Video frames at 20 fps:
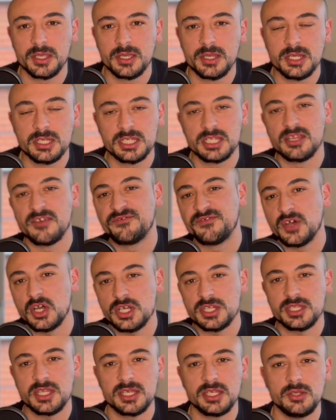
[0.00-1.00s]
So the first
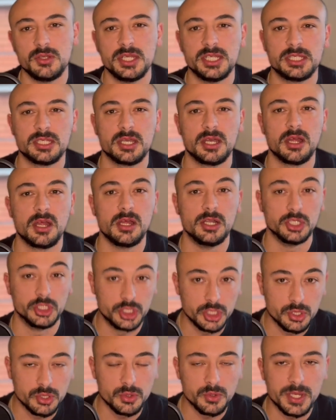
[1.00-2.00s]
thing you need to
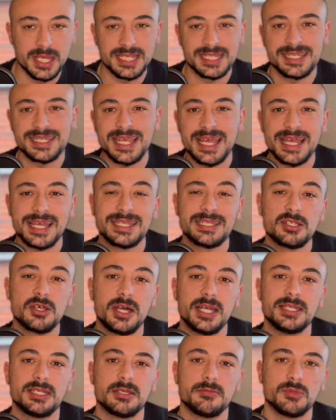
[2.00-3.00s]
do is set
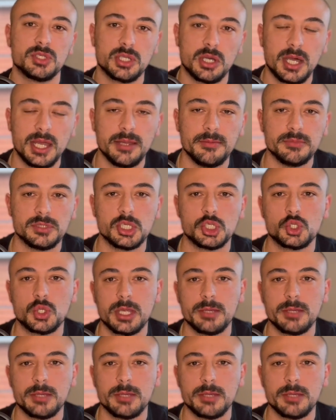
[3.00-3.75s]
aside some time to train